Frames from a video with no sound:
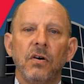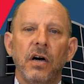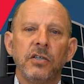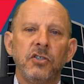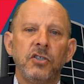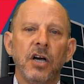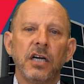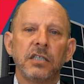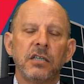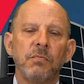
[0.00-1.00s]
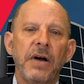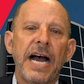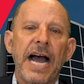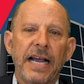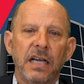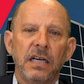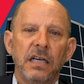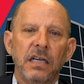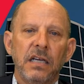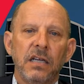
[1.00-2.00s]
adjust back
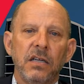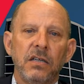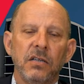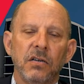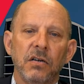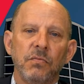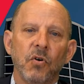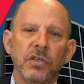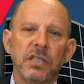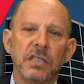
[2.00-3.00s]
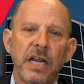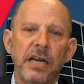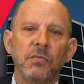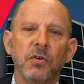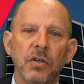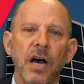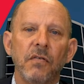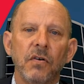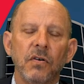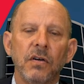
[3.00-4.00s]
to a more sustainable
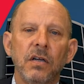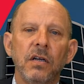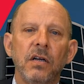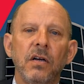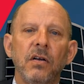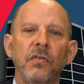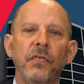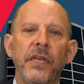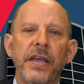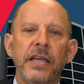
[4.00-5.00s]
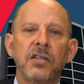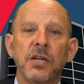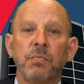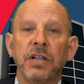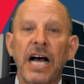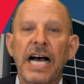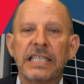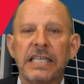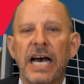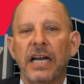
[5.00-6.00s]
level the supply
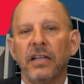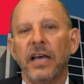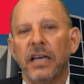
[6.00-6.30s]
side of that